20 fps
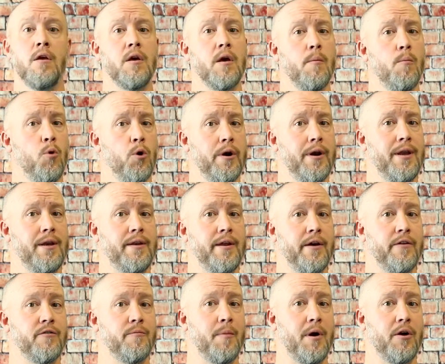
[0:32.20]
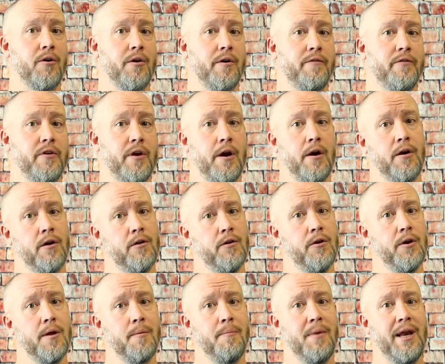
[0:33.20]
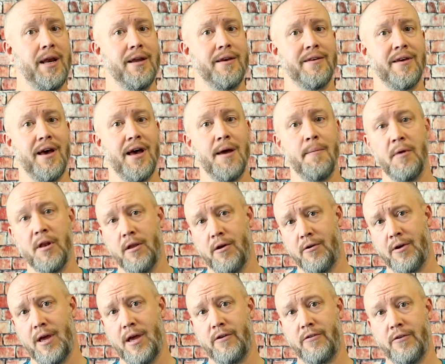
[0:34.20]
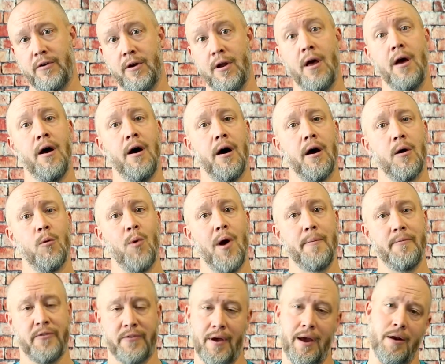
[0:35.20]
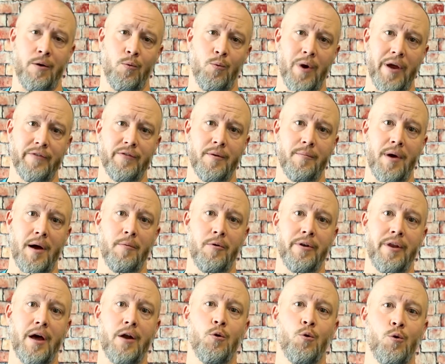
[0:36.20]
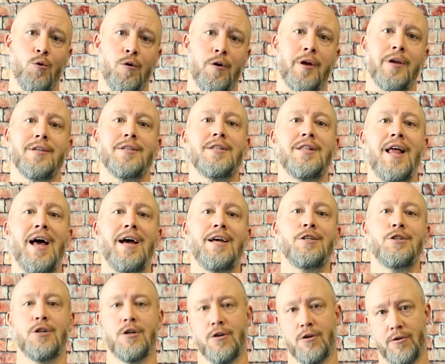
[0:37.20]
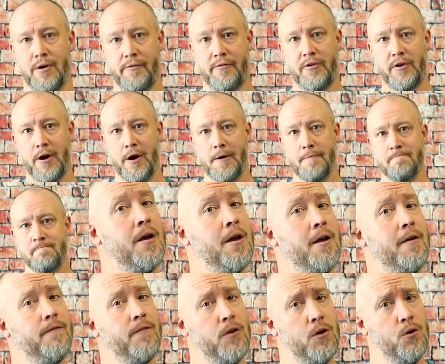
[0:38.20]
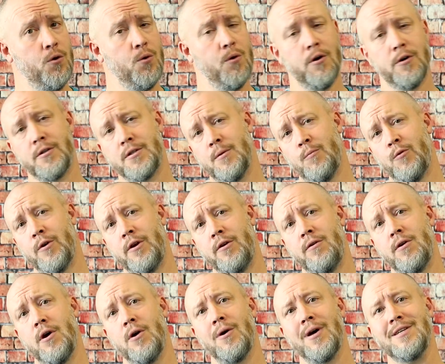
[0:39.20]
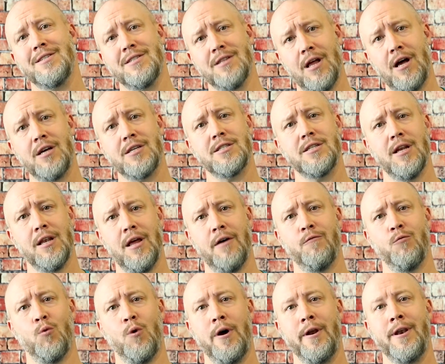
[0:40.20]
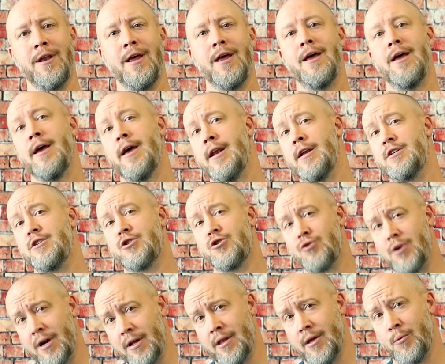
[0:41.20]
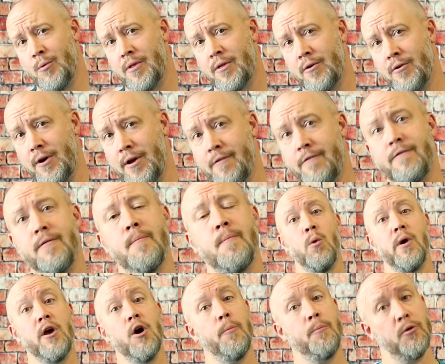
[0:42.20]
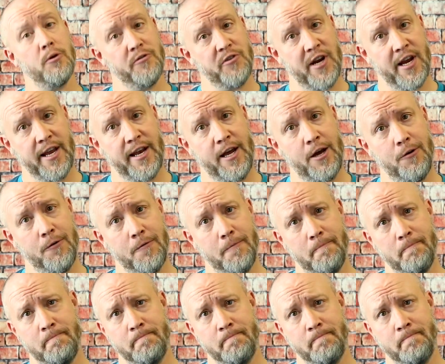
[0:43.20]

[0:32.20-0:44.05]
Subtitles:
can get more details about Grief Share, including meeting time and location, on our website, restonbible.org/griefshare. If you or someone you know has lost a loved one and is struggling with grief, we hope you'll check it out.